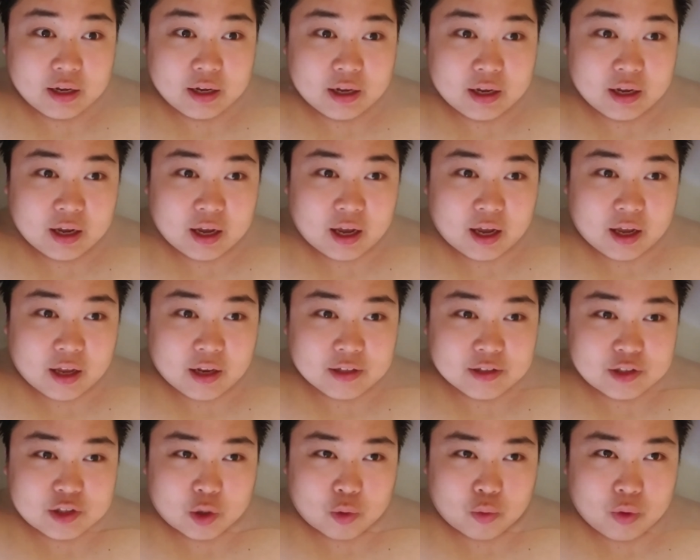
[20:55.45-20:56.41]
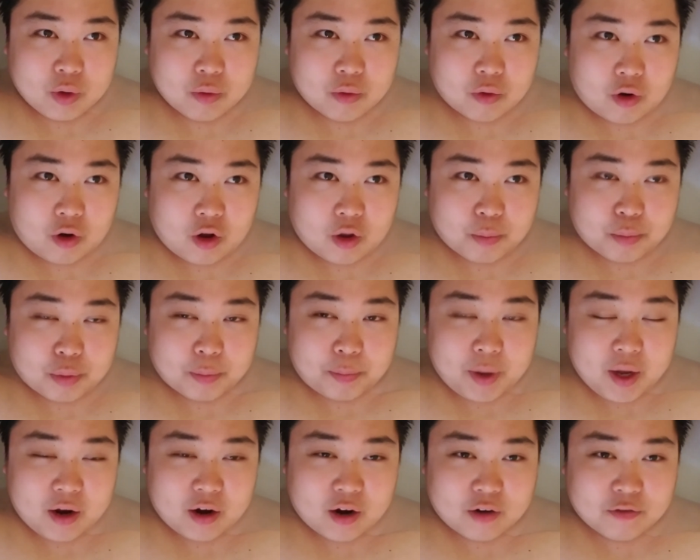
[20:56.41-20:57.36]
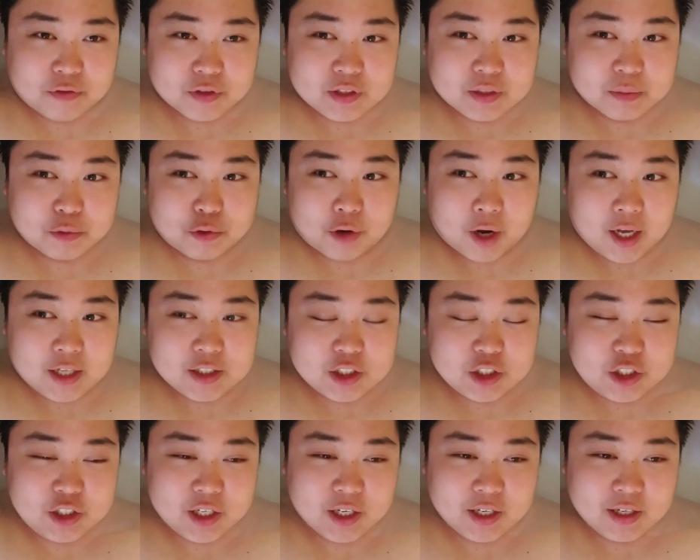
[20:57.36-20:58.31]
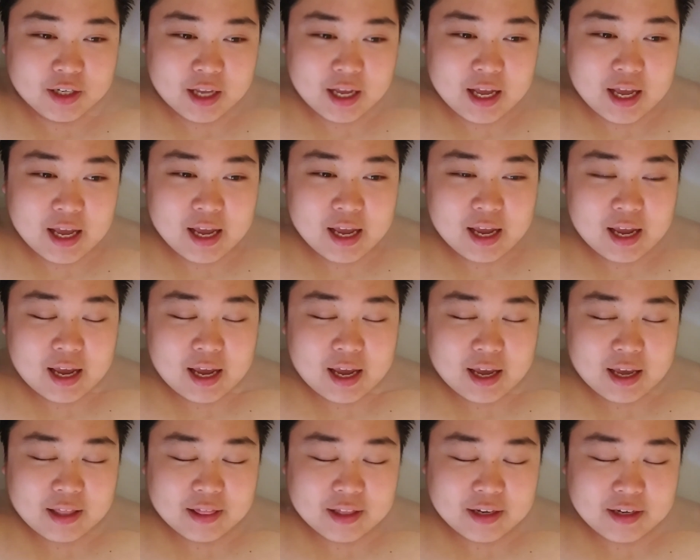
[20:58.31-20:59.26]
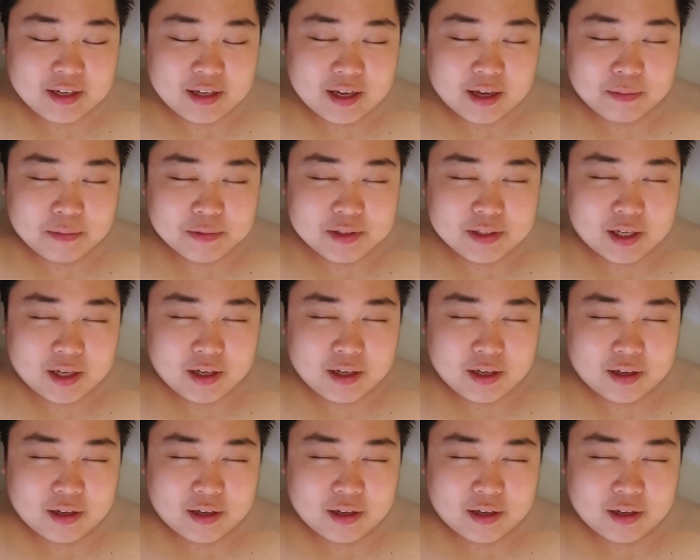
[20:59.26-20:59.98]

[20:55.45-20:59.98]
And so we were all prepared for some crazy shit. And the DM was like,